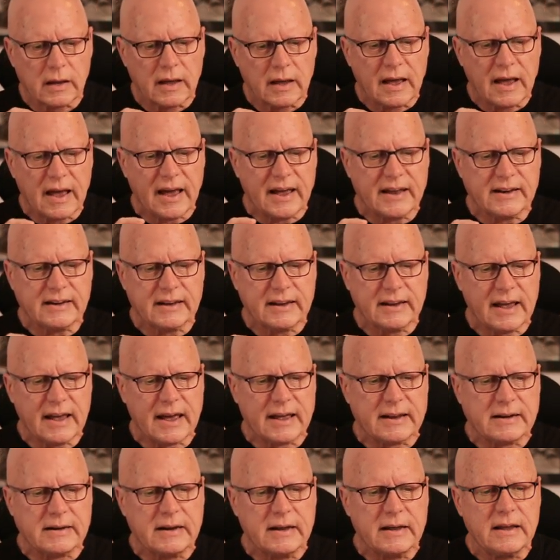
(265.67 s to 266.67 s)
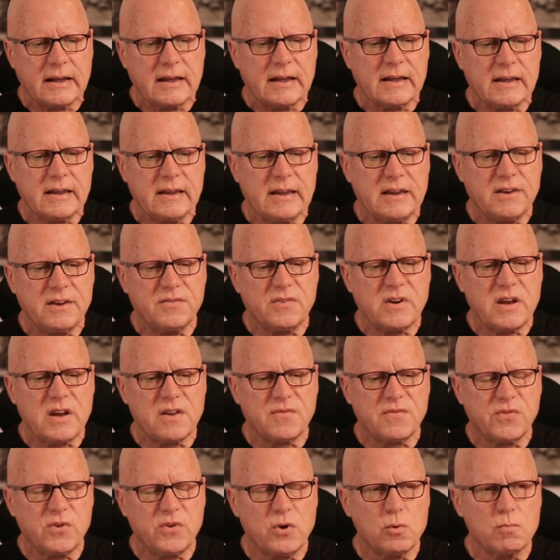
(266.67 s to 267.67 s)
And again, even
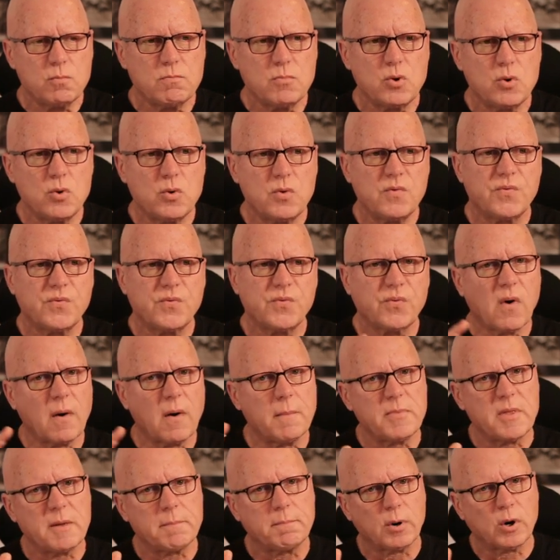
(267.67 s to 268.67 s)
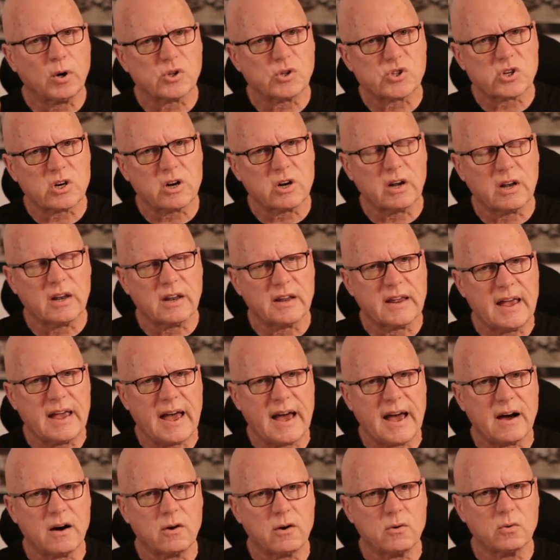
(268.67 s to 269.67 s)
if you move from the personal
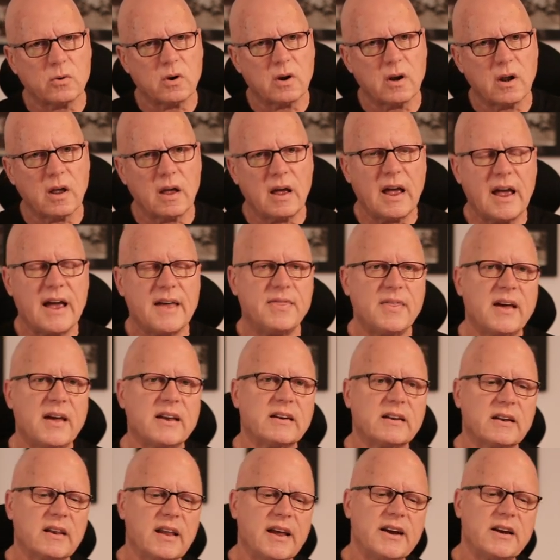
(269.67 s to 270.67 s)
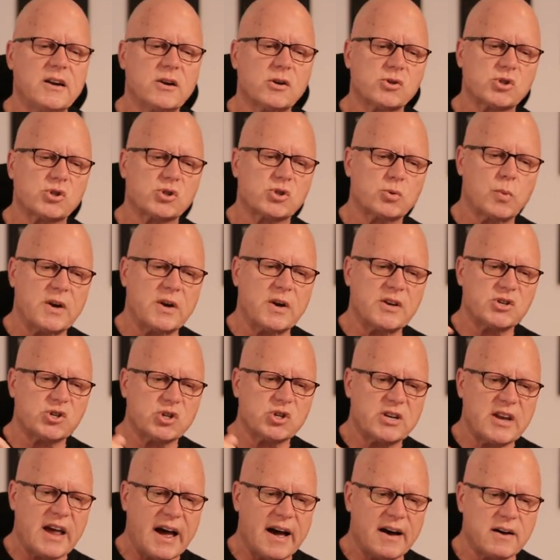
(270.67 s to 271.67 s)
account and then later switch
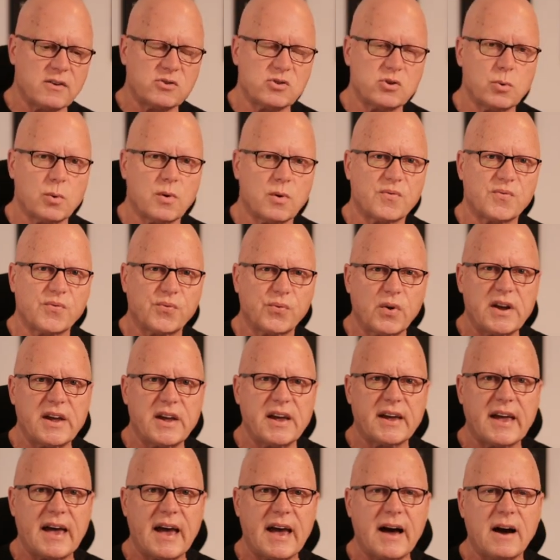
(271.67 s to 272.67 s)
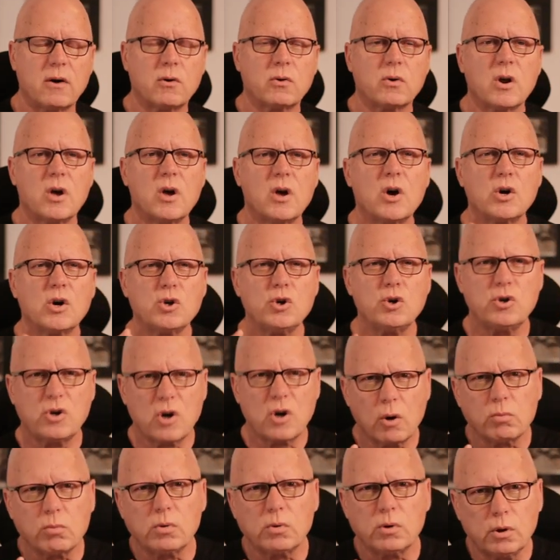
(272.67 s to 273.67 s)
down to a free account, you
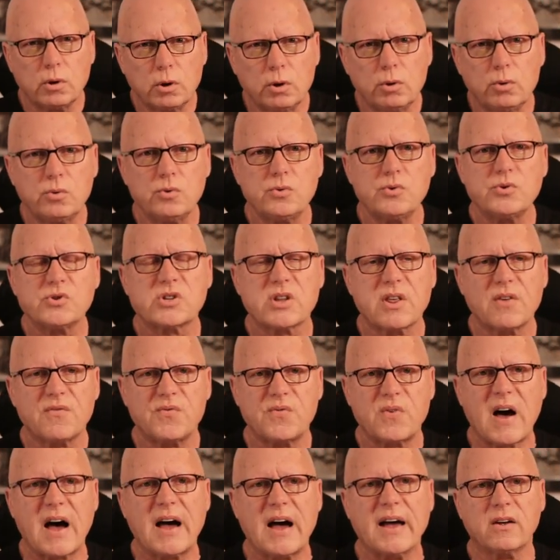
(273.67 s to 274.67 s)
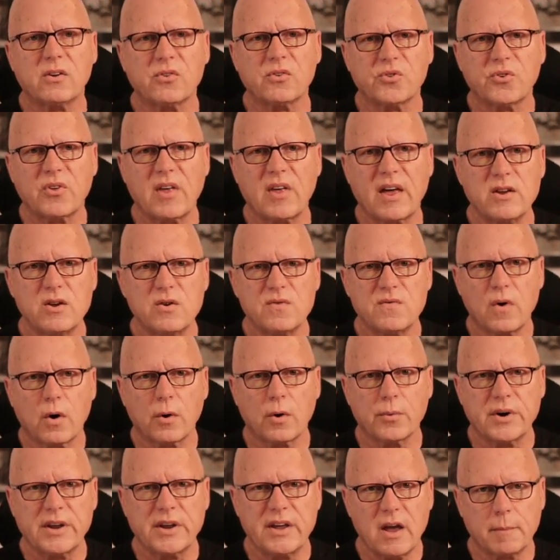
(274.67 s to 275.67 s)
don't lose the files that you've
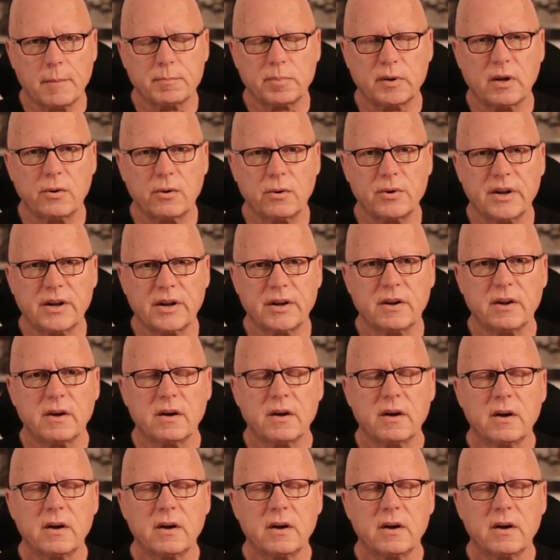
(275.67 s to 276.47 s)
already uploaded.